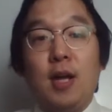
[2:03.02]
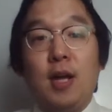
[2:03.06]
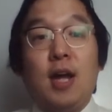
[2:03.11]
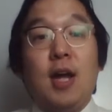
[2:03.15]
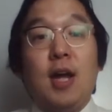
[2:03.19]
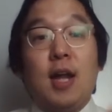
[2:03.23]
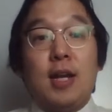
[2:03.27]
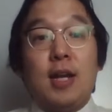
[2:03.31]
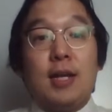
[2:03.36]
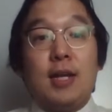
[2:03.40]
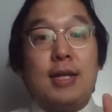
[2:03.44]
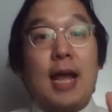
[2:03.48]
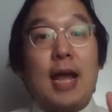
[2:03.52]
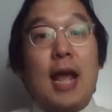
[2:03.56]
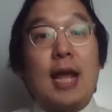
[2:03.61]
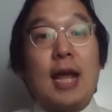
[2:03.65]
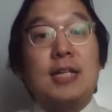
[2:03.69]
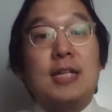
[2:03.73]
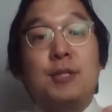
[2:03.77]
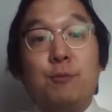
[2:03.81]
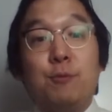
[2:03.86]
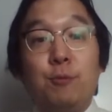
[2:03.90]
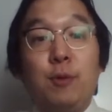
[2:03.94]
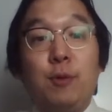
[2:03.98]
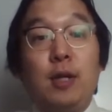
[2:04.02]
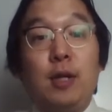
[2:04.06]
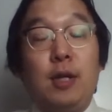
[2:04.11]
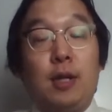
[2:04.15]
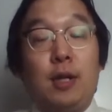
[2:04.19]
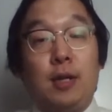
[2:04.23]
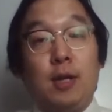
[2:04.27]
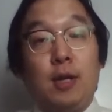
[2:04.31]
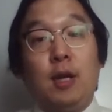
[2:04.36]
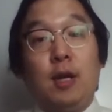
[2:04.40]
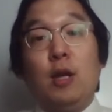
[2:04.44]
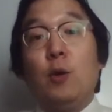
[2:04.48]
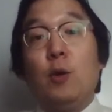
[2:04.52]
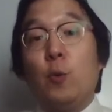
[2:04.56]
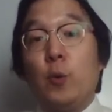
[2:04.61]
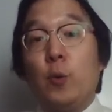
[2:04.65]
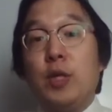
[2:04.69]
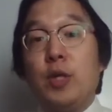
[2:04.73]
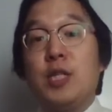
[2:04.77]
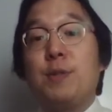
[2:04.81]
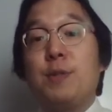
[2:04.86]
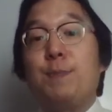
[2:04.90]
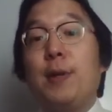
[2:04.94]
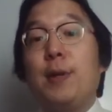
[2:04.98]
Last week, we
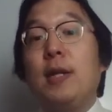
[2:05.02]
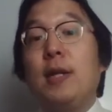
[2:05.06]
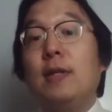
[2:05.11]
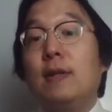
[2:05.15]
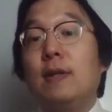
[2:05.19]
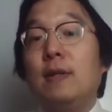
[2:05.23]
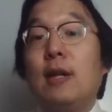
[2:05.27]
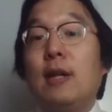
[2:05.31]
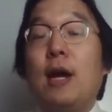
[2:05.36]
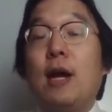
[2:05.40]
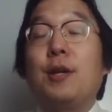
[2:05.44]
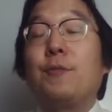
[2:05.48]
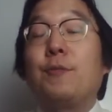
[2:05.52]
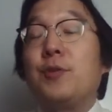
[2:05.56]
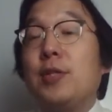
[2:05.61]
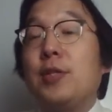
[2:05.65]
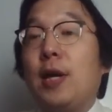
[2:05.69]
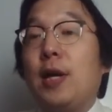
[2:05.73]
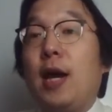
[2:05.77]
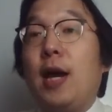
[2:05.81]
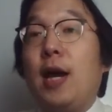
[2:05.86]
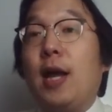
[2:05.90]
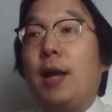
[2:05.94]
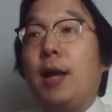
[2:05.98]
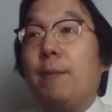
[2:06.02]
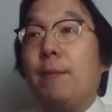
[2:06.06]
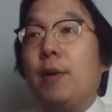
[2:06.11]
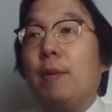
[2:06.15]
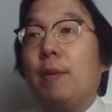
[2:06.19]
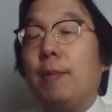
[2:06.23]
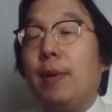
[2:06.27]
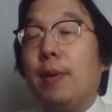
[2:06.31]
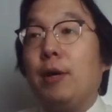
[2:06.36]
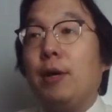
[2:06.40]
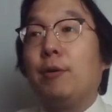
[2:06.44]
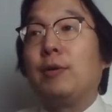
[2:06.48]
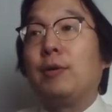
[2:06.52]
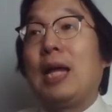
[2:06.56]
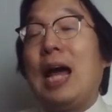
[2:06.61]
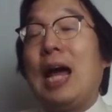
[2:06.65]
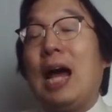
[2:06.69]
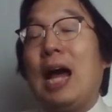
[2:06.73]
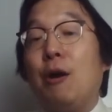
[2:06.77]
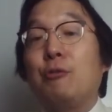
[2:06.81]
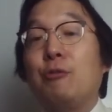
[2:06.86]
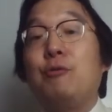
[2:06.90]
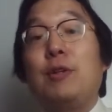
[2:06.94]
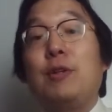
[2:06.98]
spent a lot of time about how to get